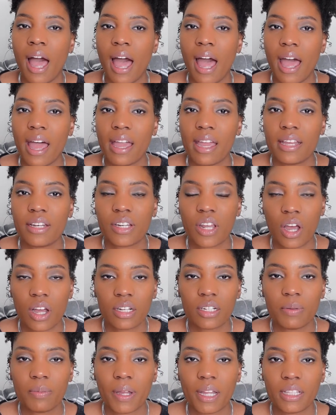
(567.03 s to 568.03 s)
I
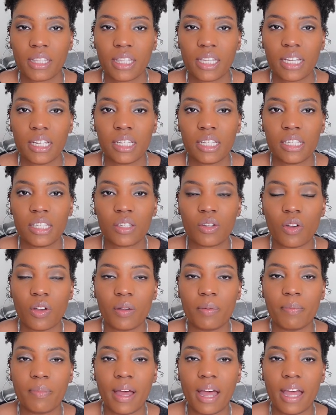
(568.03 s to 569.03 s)
talked about these
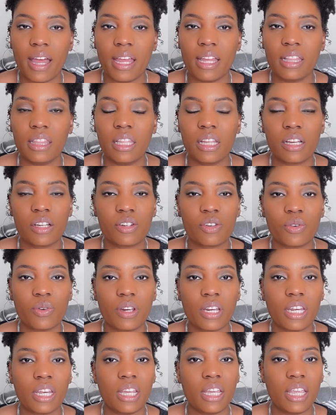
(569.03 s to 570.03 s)
on my
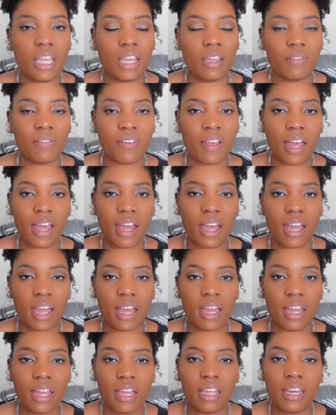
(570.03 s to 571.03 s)
luxury gift
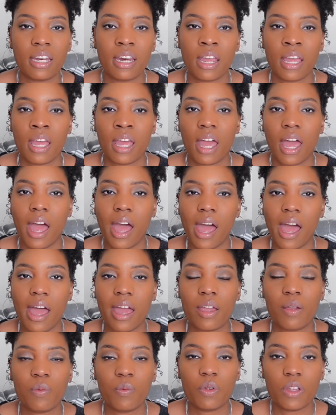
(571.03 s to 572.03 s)
guide.
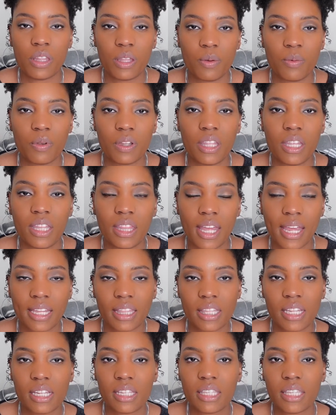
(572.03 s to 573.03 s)
I really
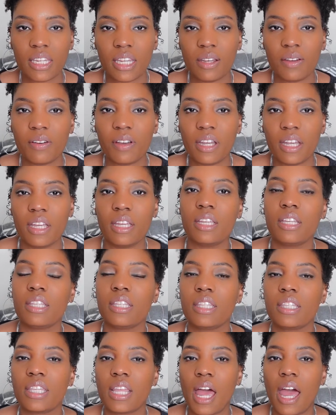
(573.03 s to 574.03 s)
like these
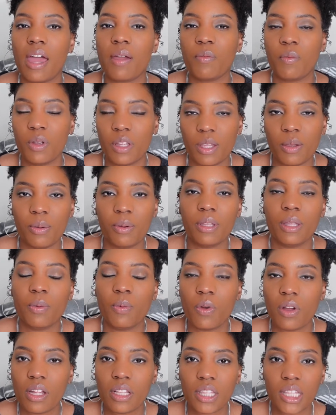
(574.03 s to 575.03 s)
earrings. I really
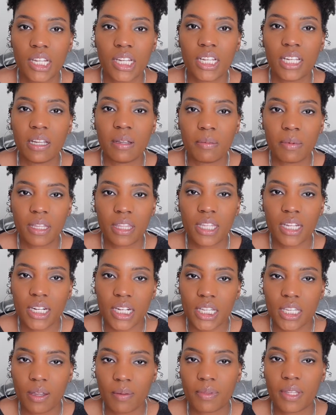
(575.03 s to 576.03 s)
want them, and
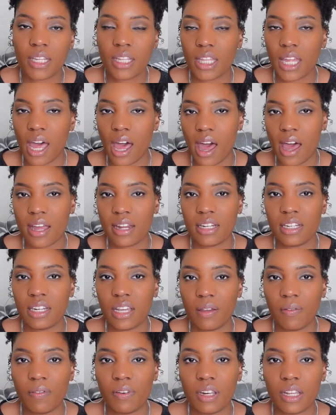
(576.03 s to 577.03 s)
they're something that I
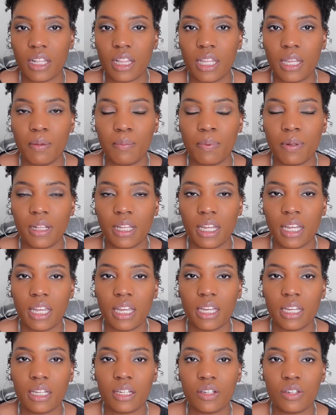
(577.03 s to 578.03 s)
definitely
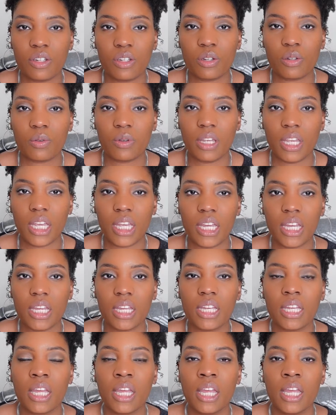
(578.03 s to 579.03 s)
plan to
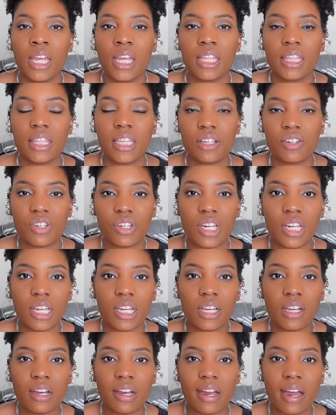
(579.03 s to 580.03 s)
get this
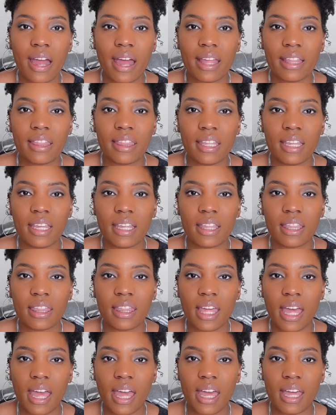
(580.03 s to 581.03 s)
year. I think
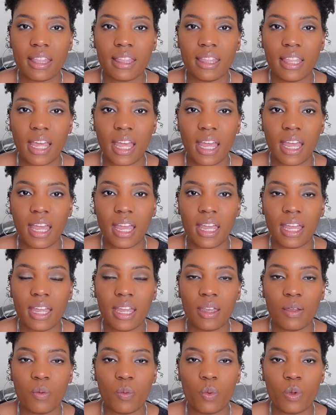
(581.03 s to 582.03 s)
that
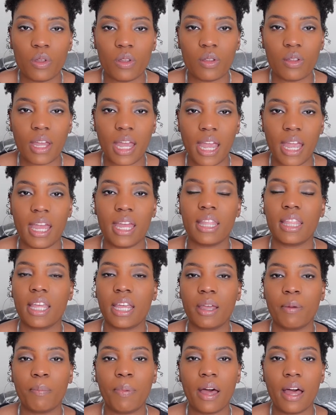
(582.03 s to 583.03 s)
they will add
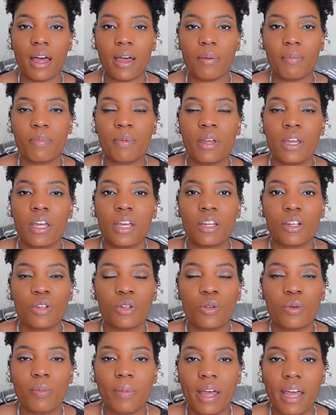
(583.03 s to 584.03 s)
like a pop
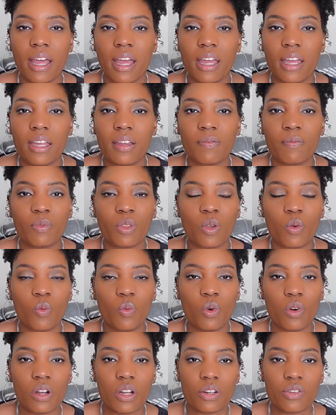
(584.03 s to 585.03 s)
to my
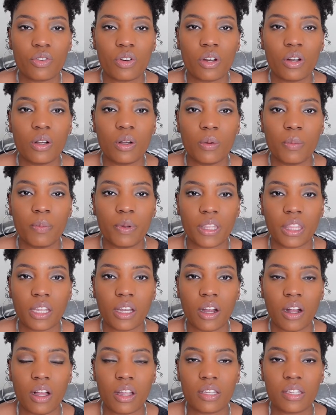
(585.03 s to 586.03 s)
wardrobe, but
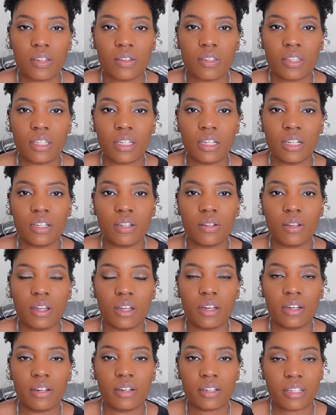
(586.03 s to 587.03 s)
they're also still
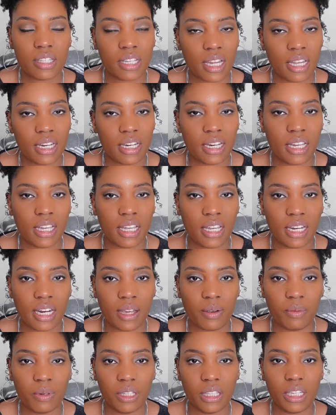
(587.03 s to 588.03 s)
understated, and I
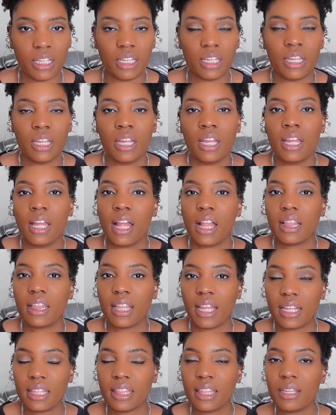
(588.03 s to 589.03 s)
really
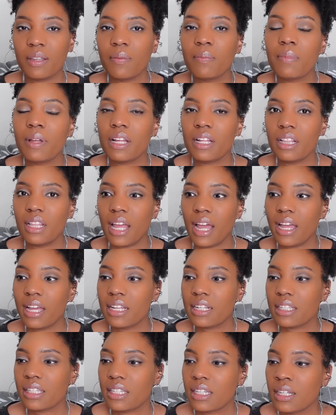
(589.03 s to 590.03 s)
like them a
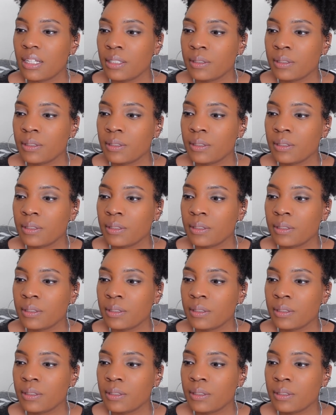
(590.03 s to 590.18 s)
lot.